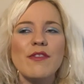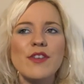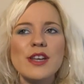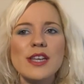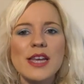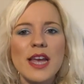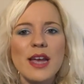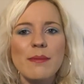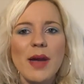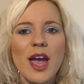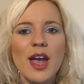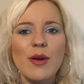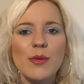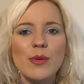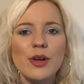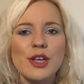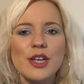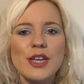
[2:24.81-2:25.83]
every time
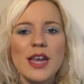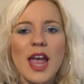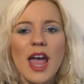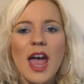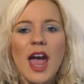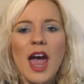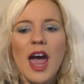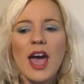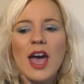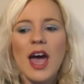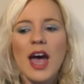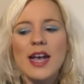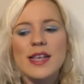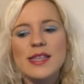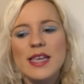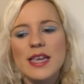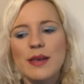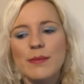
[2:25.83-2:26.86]
I would
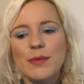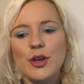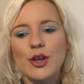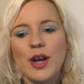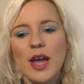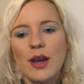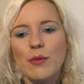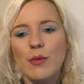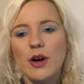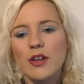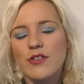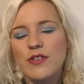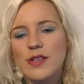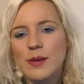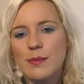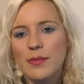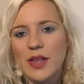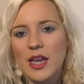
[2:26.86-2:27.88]
ask him, could I
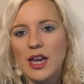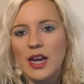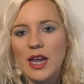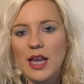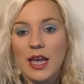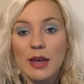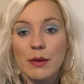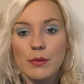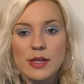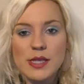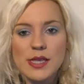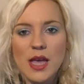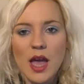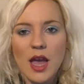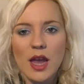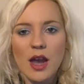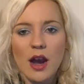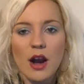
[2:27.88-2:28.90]
watch something, he
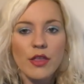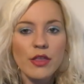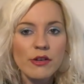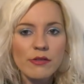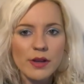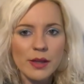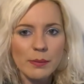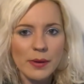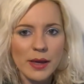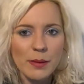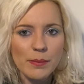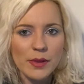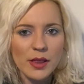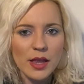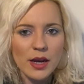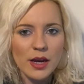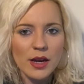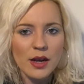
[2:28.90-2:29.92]
would say, are there real
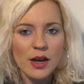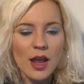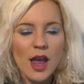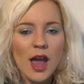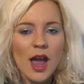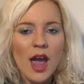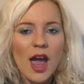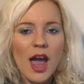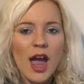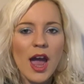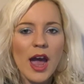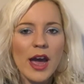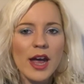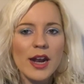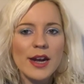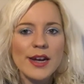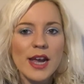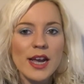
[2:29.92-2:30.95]
people in it?
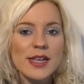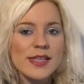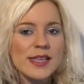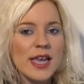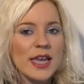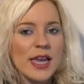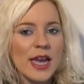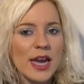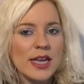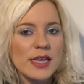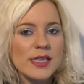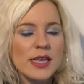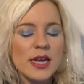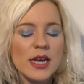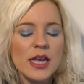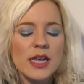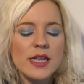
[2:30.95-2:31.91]
And I'd say yes.